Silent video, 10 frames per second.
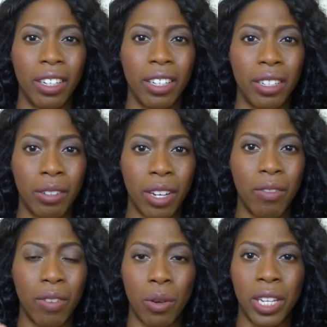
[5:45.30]
you can
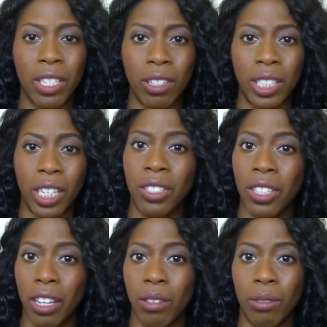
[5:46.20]
focus on just
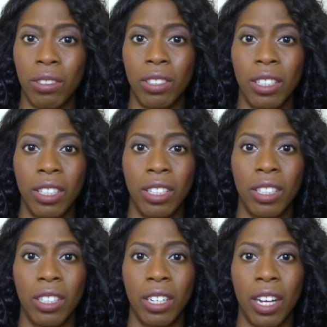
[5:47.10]
you.
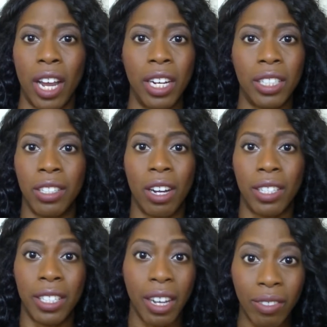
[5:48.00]
And it's not
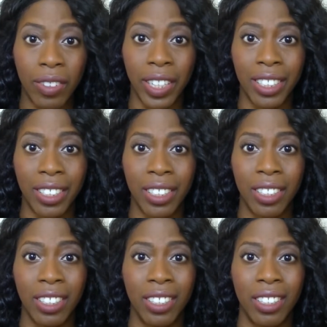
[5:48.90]
selfish.
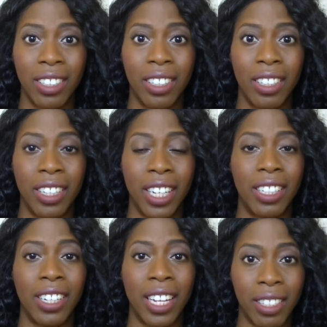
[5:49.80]
It's
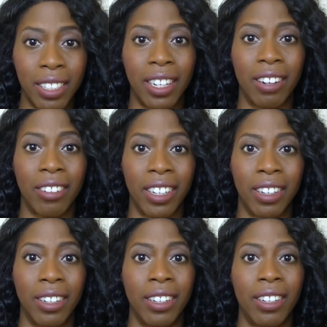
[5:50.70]
necessary.
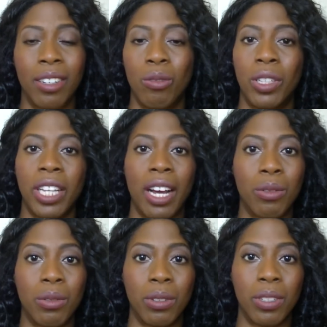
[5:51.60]
Without
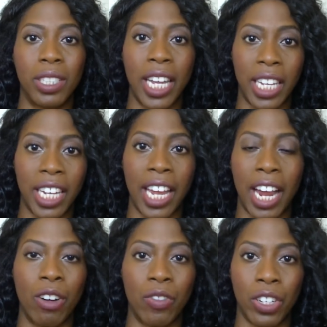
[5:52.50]
taking
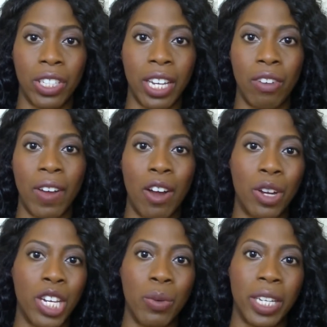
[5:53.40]
care of yourself, how
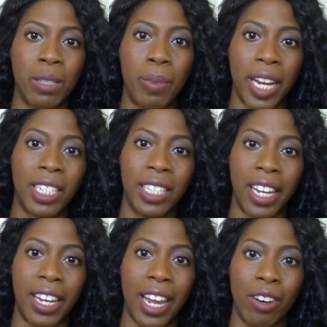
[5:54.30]
can you expect to
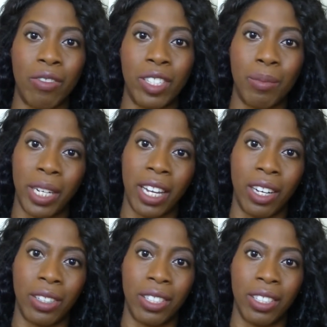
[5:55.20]
take care of somebody
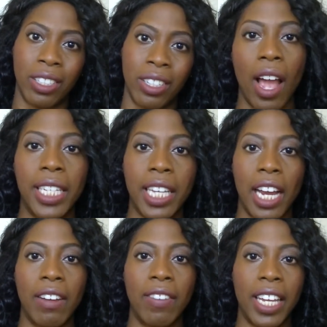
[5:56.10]
else? It's
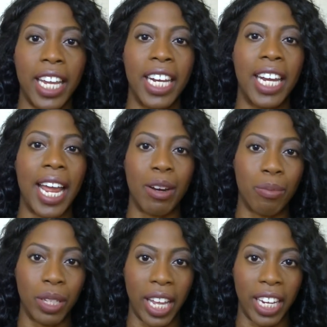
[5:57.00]
kind of like in an
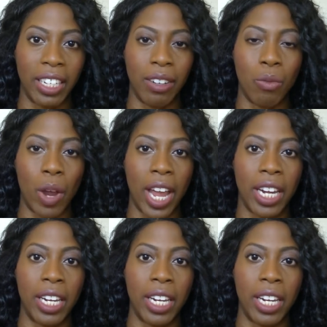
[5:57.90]
airplane when